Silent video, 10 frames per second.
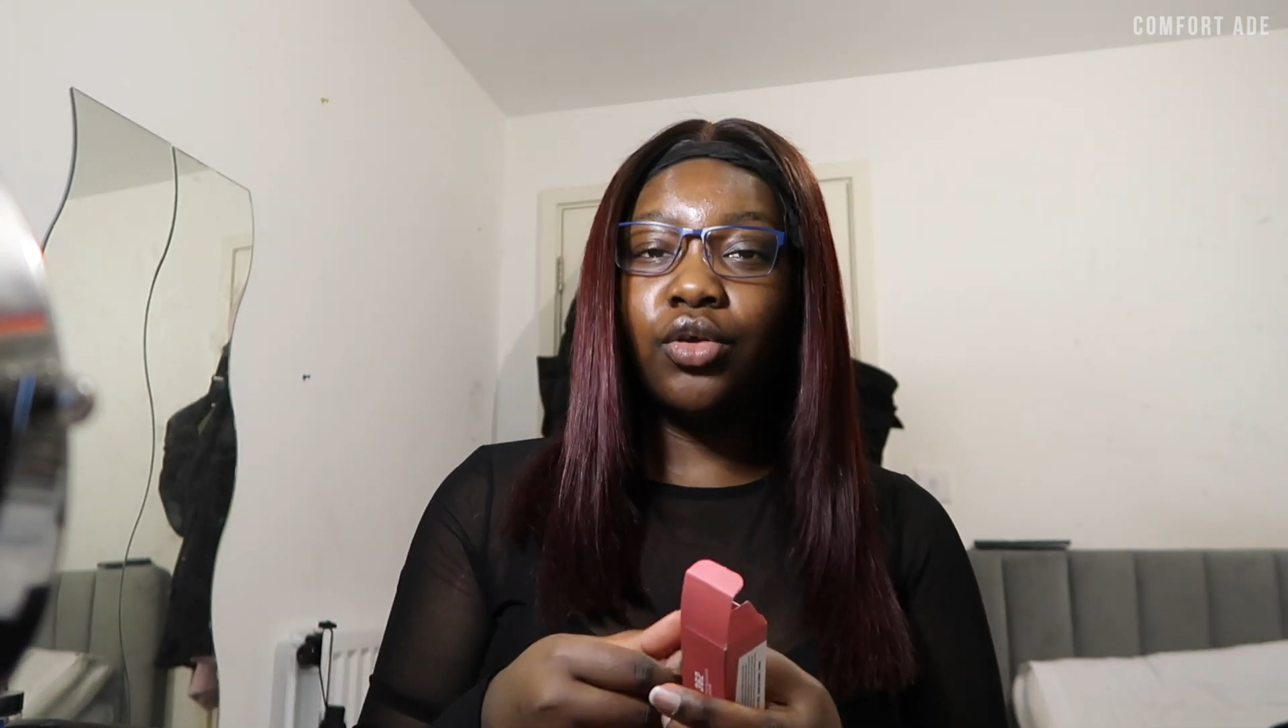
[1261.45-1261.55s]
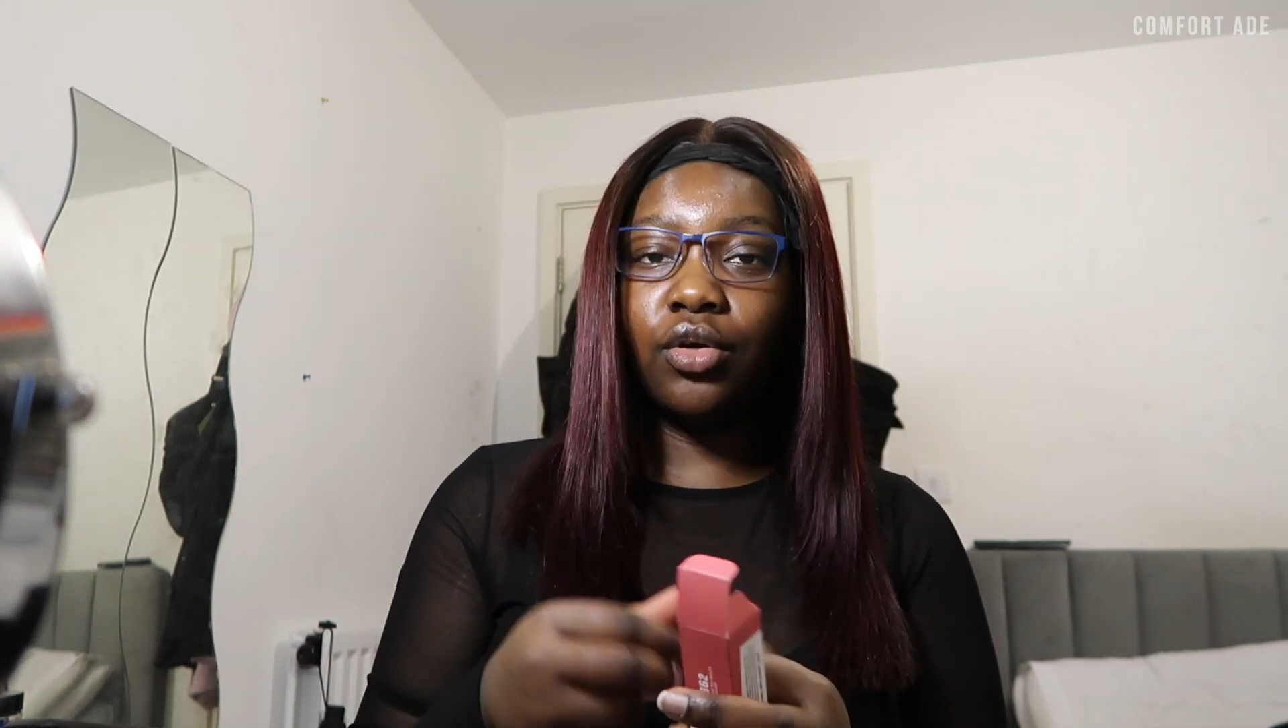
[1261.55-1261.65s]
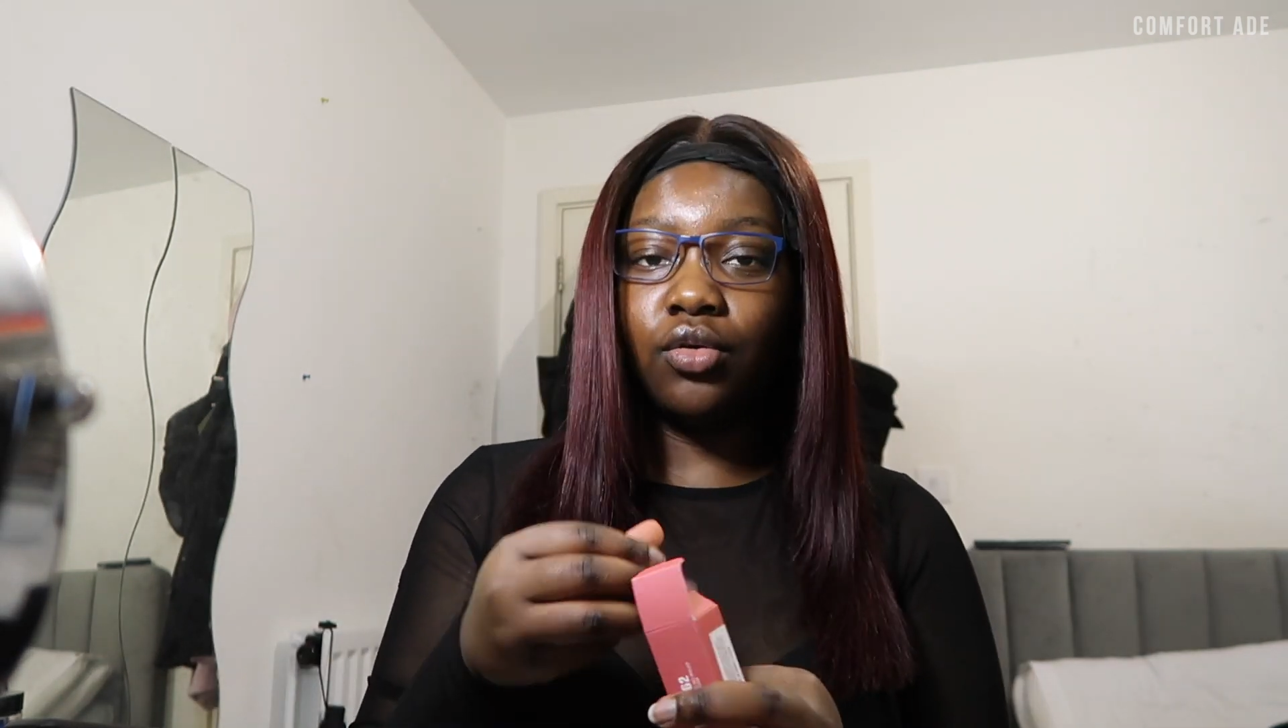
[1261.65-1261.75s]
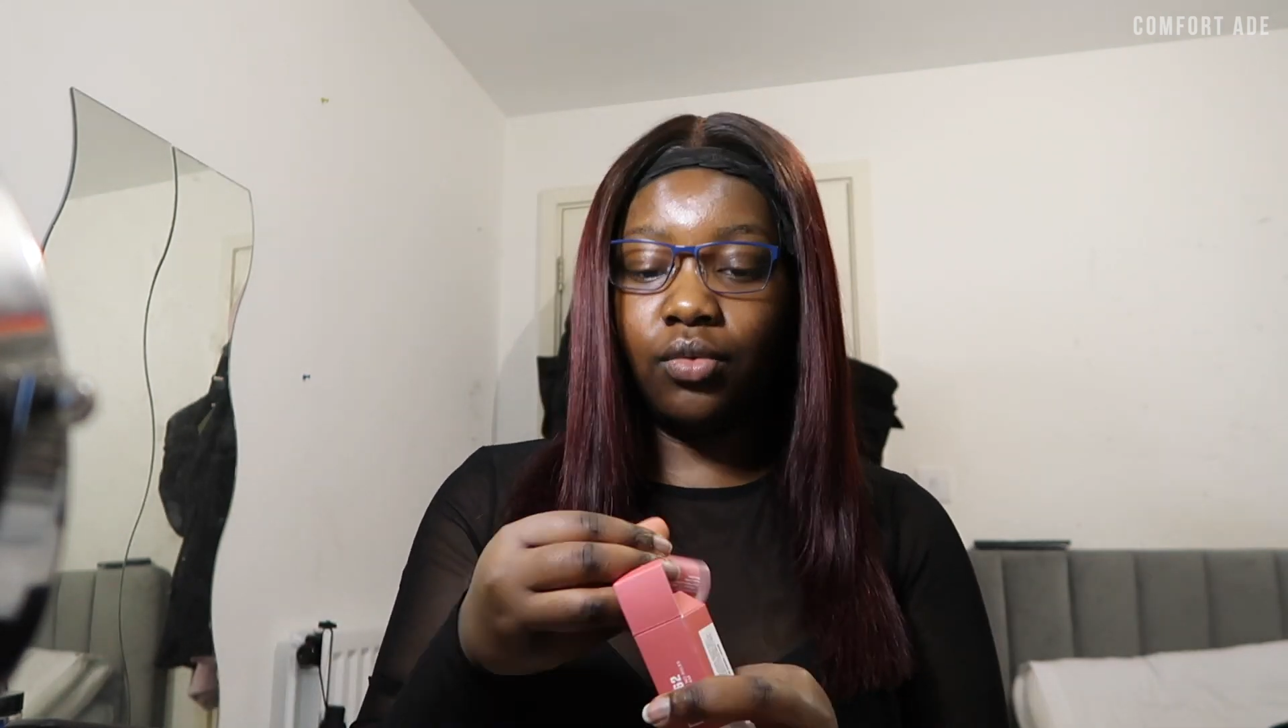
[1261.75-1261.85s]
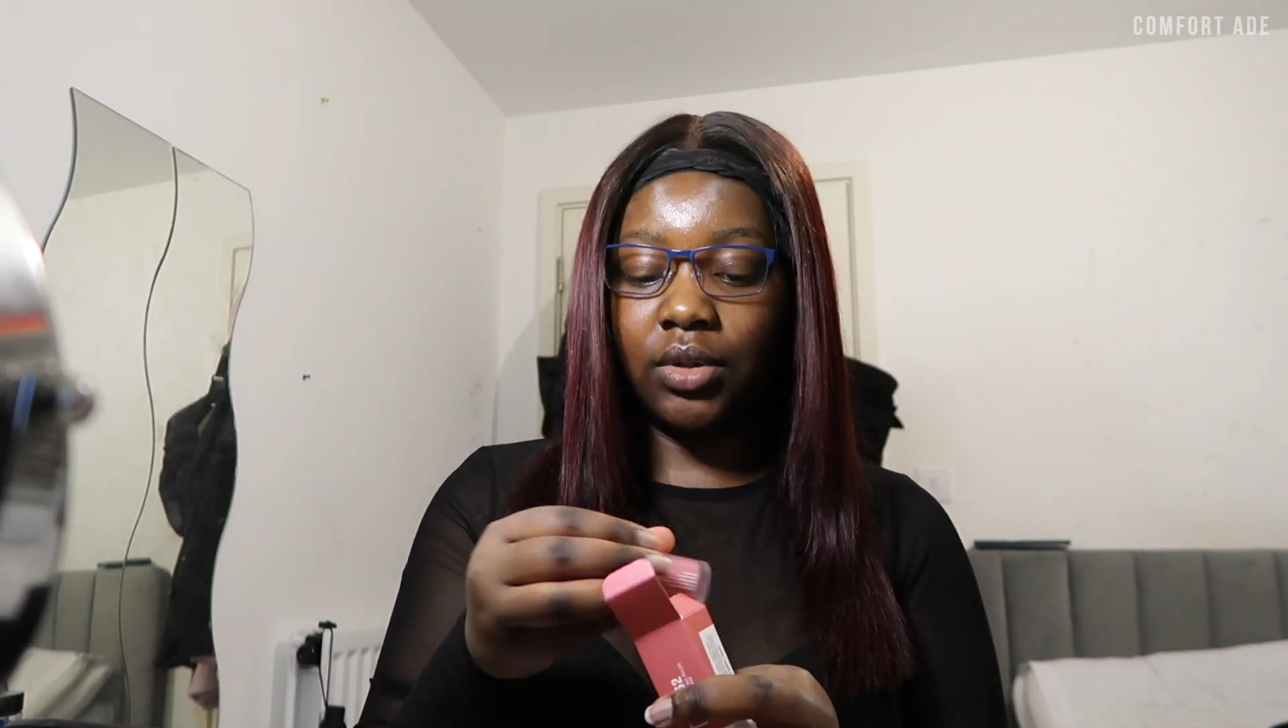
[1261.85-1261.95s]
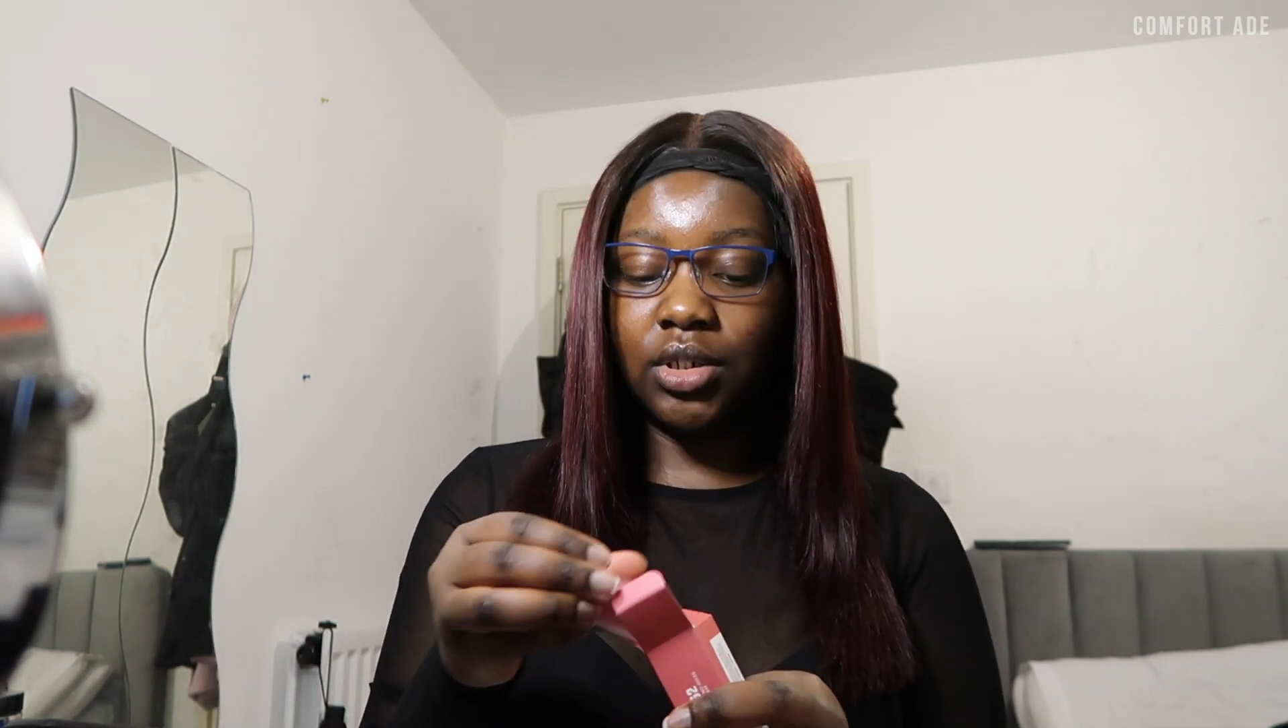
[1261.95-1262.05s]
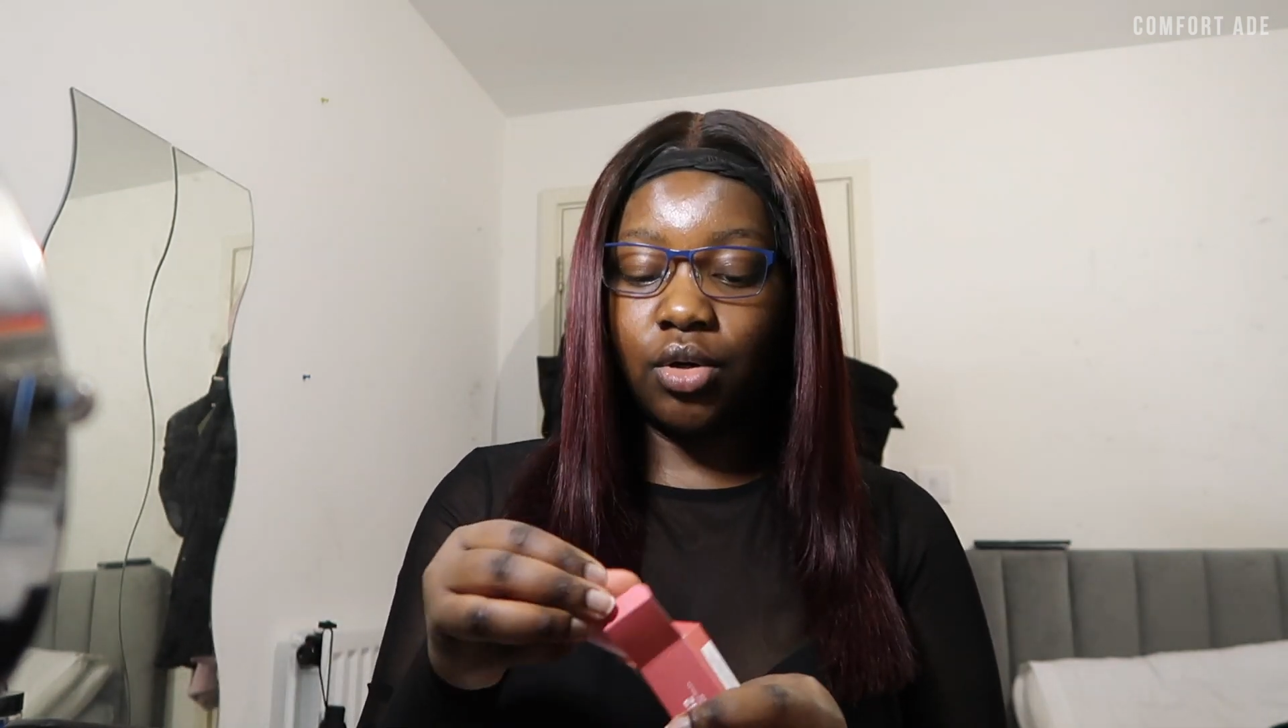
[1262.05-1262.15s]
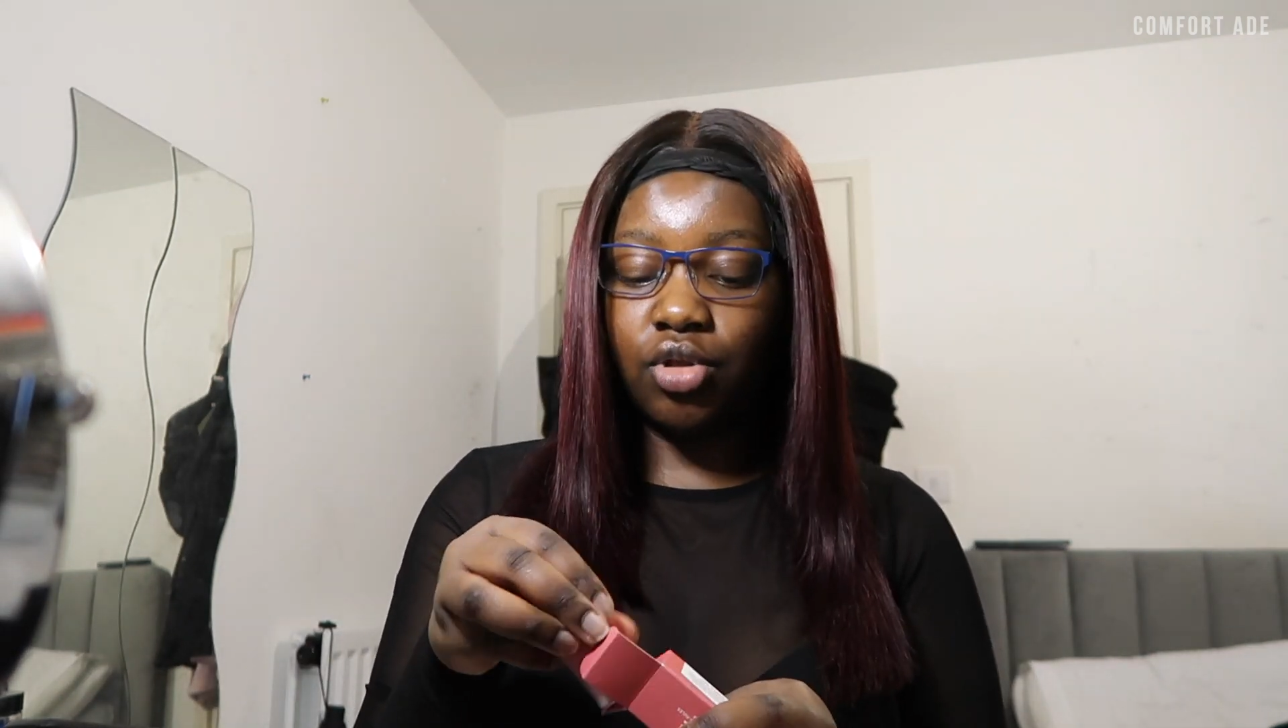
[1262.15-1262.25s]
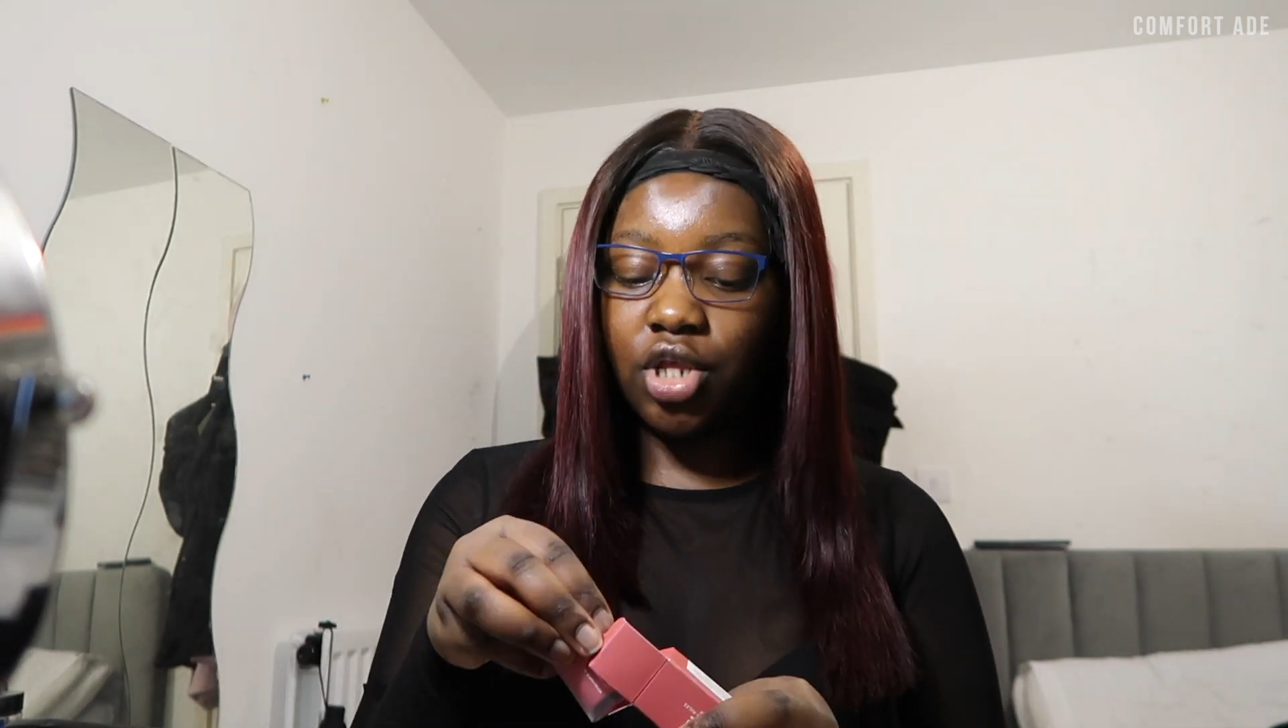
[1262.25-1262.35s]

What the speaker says: you can always go